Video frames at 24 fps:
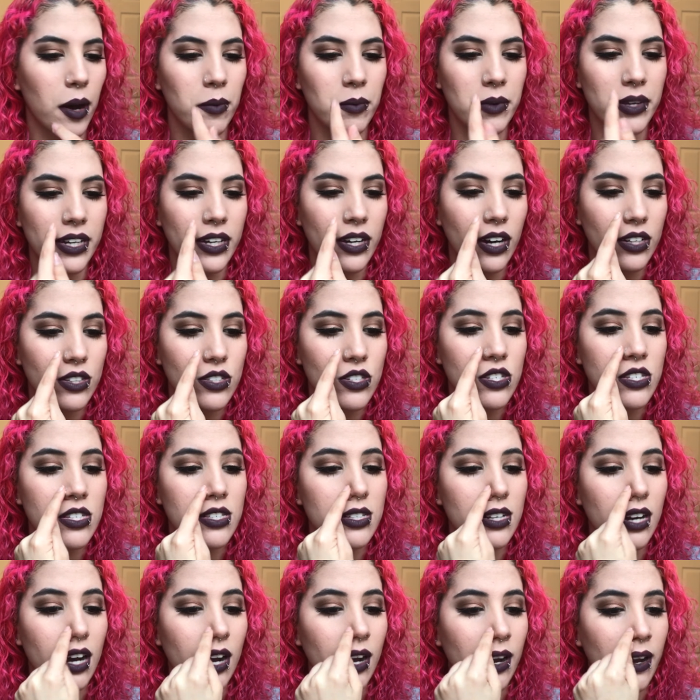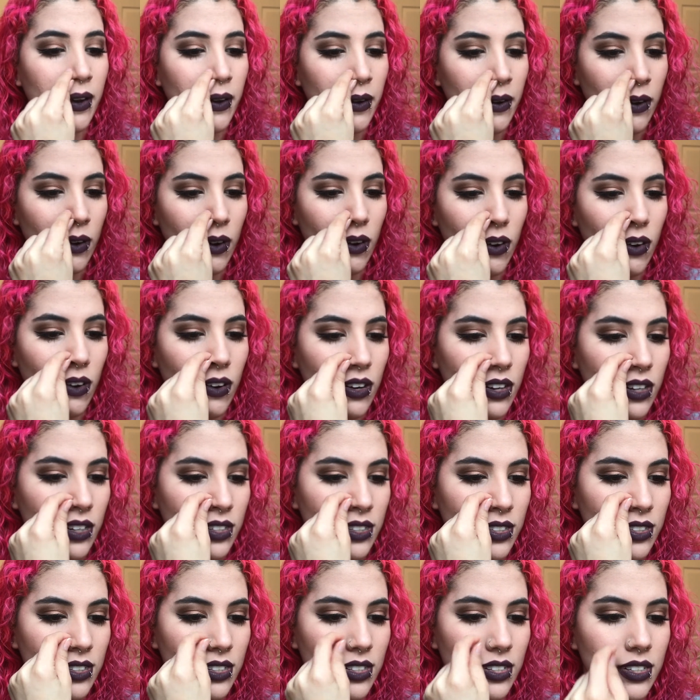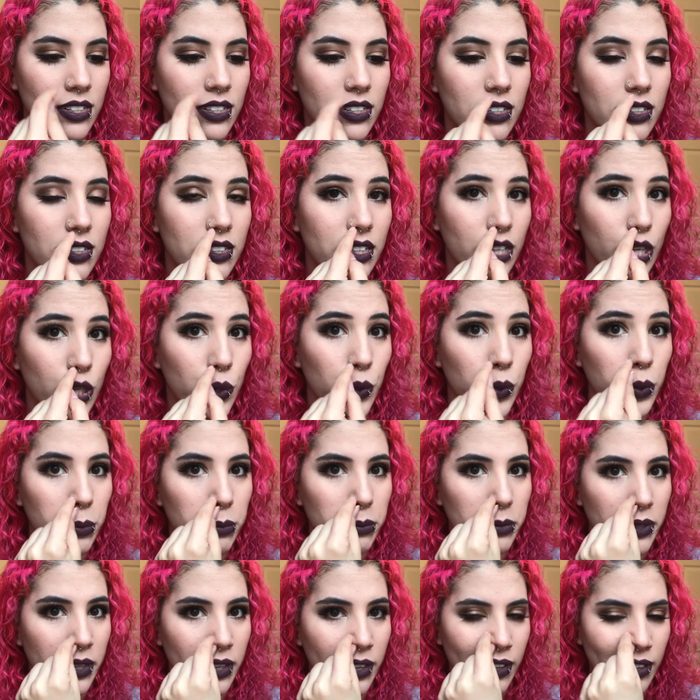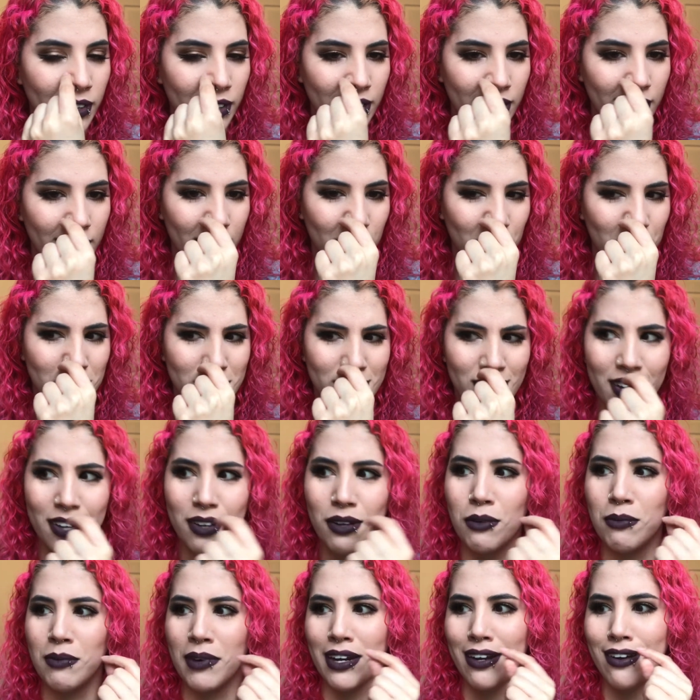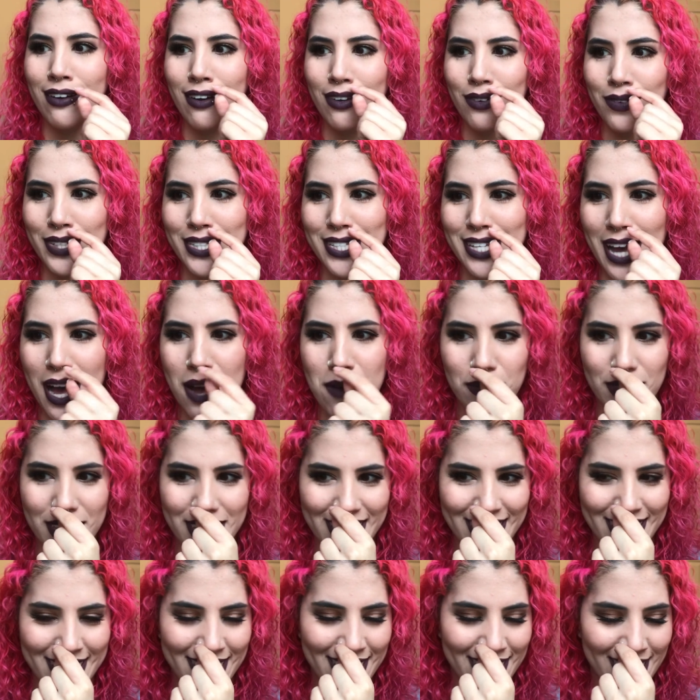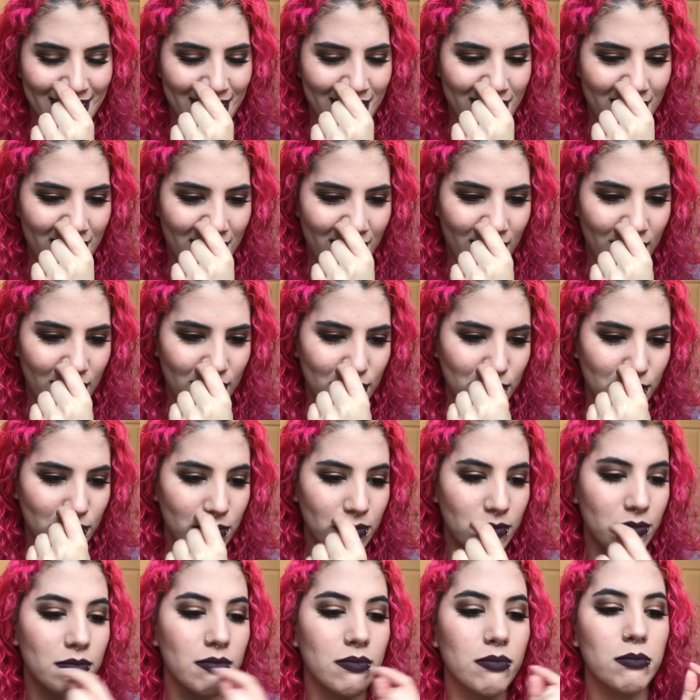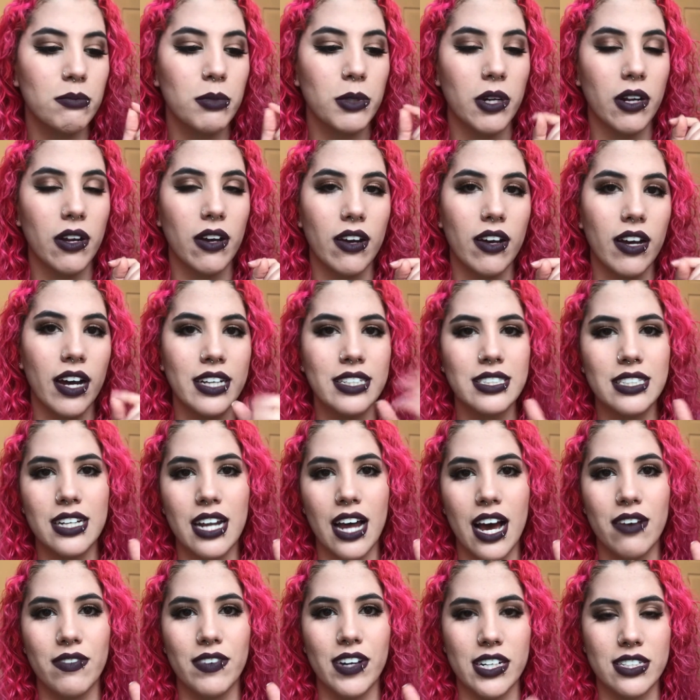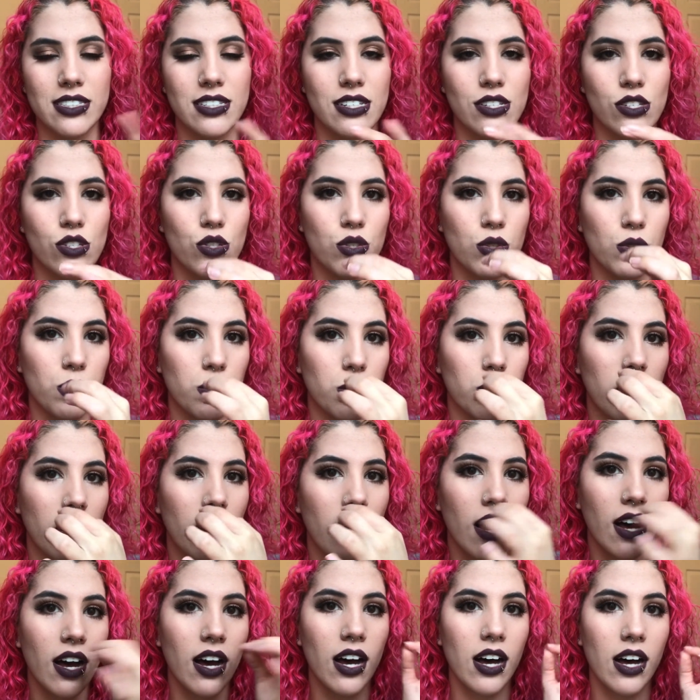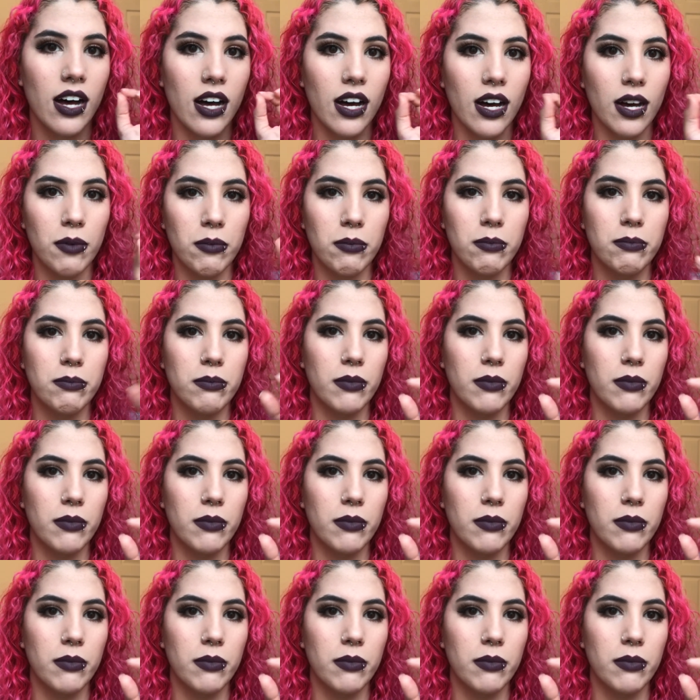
it got stuck on the hoop, and I was like, oh my god, what's happening? But I did have access to a